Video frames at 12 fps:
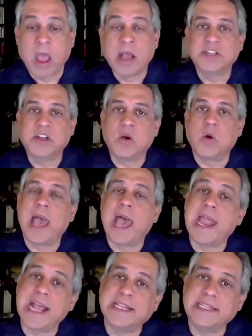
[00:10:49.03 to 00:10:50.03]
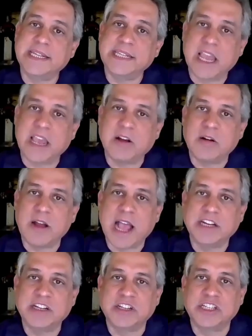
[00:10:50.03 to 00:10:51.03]
So at SDC
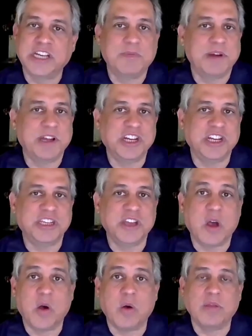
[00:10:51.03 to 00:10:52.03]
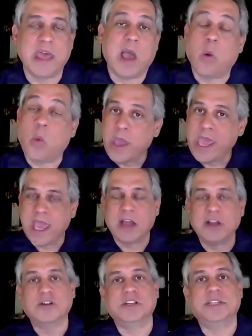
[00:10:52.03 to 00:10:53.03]
International Shipping, just know that we
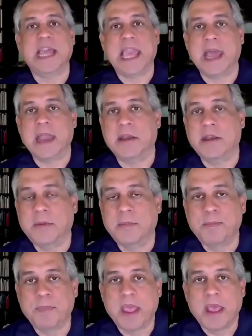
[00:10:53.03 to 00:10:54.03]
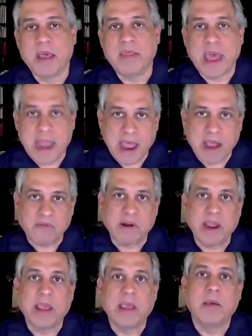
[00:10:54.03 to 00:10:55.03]
understand that
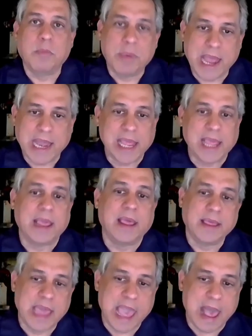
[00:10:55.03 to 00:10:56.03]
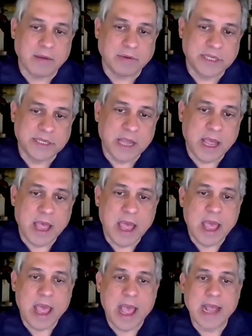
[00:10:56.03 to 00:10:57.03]
every penny counts.
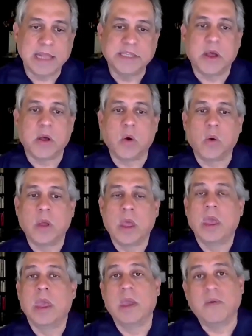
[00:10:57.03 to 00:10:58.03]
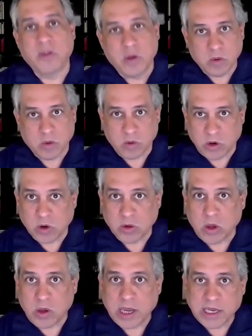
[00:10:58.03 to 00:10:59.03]
And so if you're
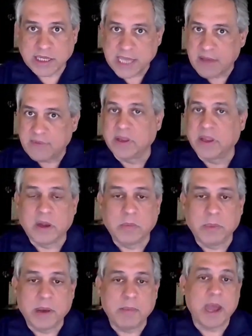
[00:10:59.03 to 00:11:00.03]
looking to save a little bit of